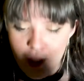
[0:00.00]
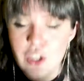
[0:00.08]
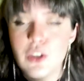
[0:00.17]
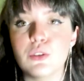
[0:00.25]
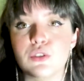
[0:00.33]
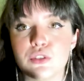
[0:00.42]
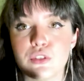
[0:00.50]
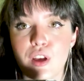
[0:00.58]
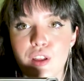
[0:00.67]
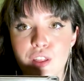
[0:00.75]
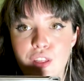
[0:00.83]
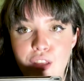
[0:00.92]
gonna use
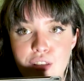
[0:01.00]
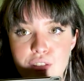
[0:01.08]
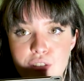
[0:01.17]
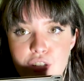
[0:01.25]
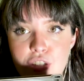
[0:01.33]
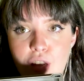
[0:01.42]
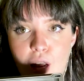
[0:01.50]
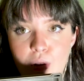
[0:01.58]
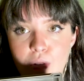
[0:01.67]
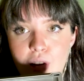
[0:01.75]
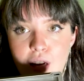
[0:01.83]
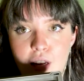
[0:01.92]
this shade
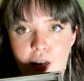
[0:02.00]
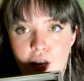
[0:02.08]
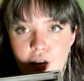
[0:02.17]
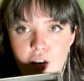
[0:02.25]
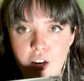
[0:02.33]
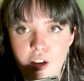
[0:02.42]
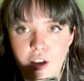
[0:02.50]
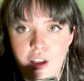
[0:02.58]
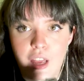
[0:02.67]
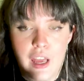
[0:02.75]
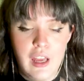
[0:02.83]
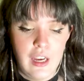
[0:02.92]
right here,
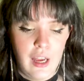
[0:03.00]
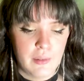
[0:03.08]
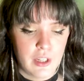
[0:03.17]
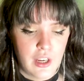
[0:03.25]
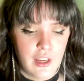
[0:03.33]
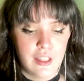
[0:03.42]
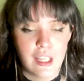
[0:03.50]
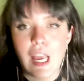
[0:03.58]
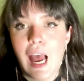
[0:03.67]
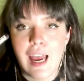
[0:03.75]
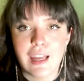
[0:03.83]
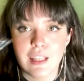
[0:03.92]
and I'm gonna like
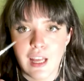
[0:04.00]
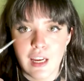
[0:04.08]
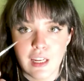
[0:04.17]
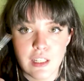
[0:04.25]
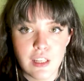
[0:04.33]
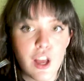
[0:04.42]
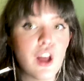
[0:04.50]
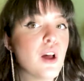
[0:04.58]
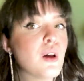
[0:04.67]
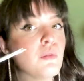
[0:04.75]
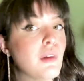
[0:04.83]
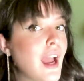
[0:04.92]
highlight
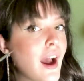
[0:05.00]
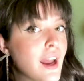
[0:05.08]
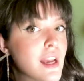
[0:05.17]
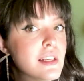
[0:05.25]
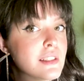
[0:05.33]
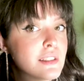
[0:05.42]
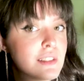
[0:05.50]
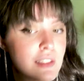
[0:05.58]
my eyes.